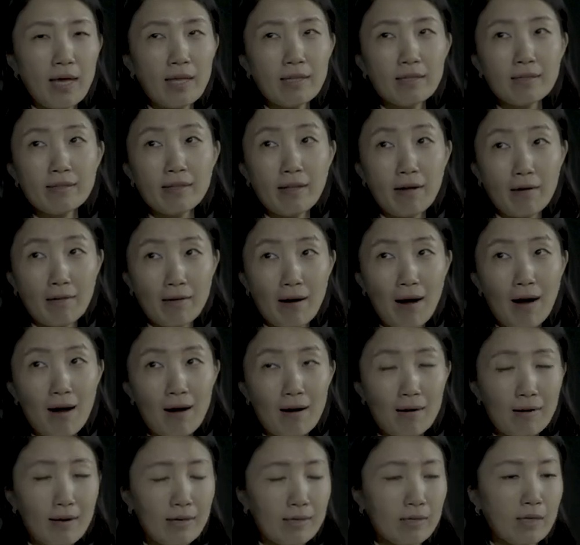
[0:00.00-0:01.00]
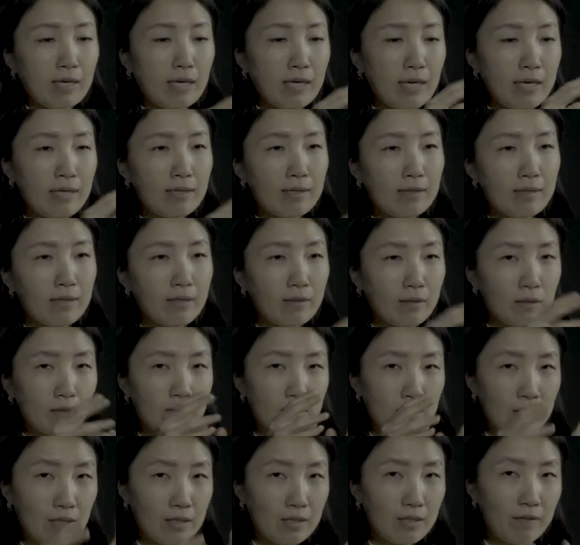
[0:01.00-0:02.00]
and there are like in the
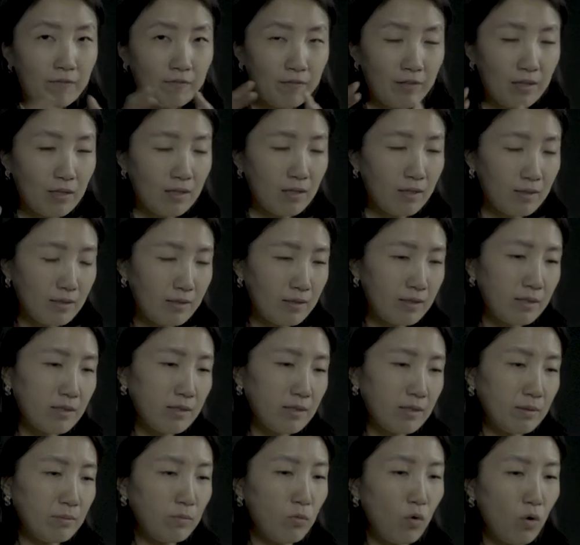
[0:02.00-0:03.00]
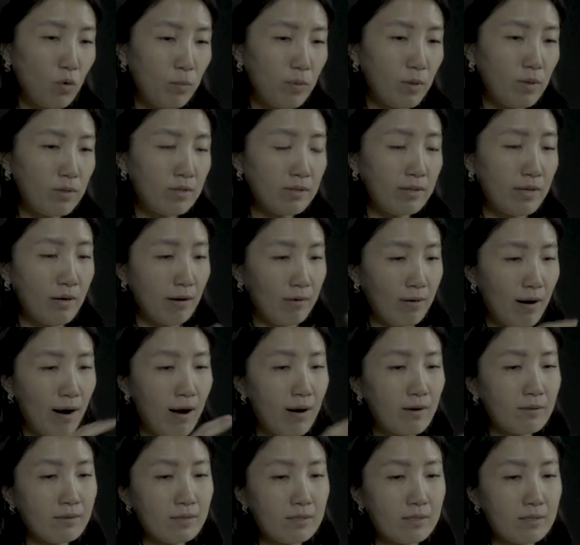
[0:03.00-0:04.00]
significant moments there
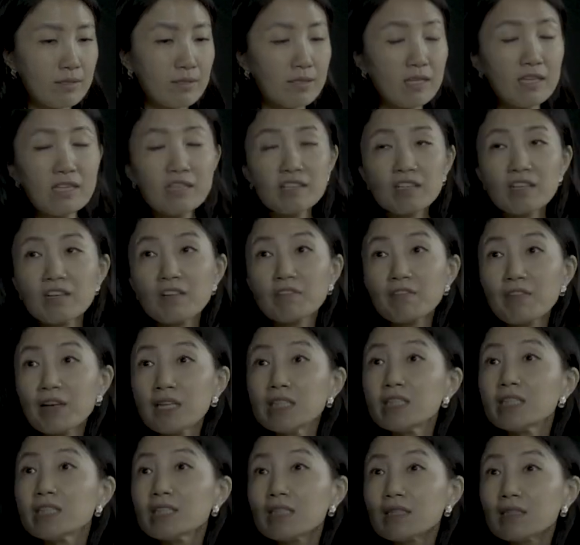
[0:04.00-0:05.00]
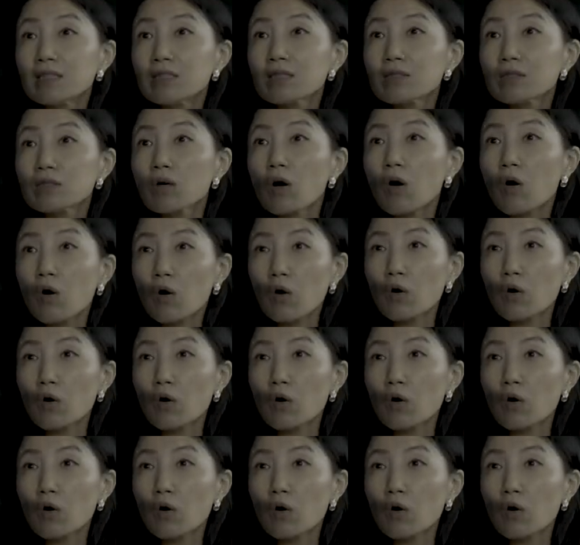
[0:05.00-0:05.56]
are these interventions